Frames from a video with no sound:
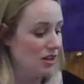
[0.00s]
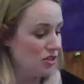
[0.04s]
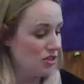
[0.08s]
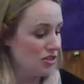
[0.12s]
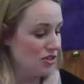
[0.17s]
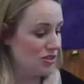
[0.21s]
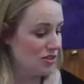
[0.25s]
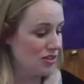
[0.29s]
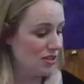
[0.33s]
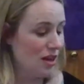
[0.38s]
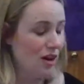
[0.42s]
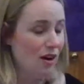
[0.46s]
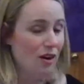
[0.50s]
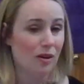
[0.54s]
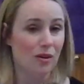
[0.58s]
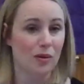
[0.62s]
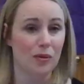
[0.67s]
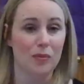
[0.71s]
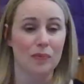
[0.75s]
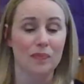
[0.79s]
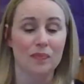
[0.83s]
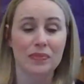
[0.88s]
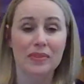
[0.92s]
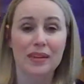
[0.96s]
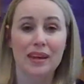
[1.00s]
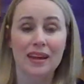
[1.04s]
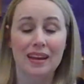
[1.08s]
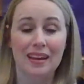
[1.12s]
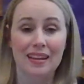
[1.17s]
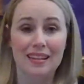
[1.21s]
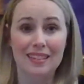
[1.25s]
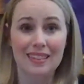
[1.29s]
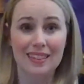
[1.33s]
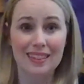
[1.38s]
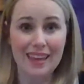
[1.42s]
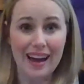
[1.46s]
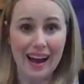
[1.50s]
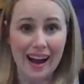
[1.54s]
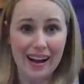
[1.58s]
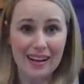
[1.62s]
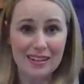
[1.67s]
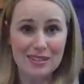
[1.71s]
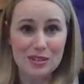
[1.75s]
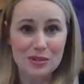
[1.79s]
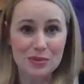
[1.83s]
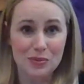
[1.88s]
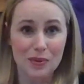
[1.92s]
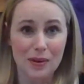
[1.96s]
So
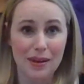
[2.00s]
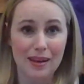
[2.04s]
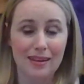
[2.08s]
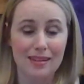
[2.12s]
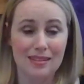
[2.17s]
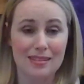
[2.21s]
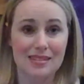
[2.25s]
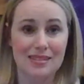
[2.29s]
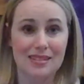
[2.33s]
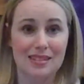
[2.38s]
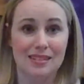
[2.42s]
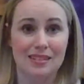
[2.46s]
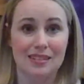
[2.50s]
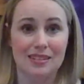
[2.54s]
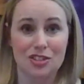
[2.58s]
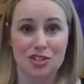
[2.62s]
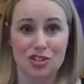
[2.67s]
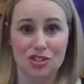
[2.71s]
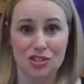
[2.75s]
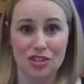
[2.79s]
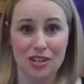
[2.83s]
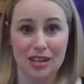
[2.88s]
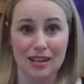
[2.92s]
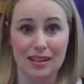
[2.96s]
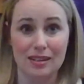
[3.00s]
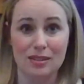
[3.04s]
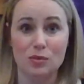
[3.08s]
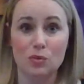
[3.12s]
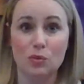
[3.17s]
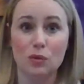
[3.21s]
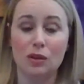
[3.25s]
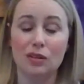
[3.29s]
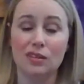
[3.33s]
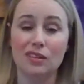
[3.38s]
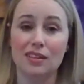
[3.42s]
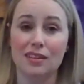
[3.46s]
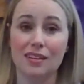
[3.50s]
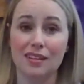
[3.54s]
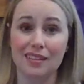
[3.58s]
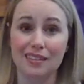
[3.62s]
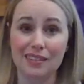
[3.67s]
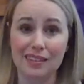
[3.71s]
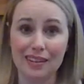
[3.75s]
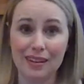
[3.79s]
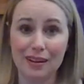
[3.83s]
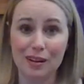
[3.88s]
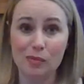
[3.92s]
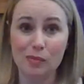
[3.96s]
last week's sheet will look a
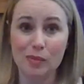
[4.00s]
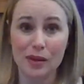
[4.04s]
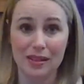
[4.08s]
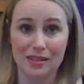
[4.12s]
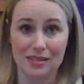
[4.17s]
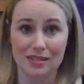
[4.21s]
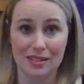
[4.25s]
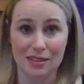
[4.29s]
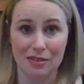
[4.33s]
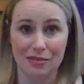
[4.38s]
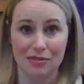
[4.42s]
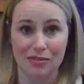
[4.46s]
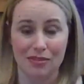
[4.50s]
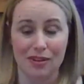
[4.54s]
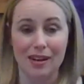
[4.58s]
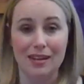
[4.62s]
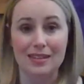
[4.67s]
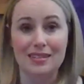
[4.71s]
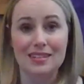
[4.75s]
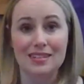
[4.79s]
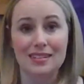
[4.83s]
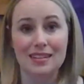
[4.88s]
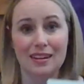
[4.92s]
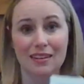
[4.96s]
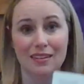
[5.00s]
little bit different.